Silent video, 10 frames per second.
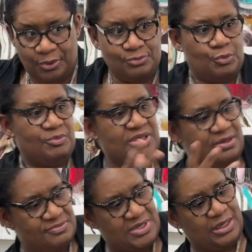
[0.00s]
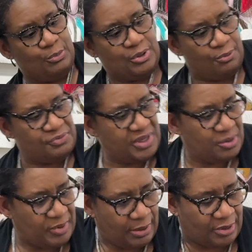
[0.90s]
when we think of denim, we don't think
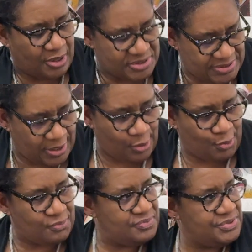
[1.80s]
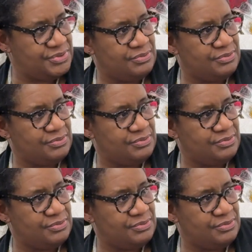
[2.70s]
about ourselves,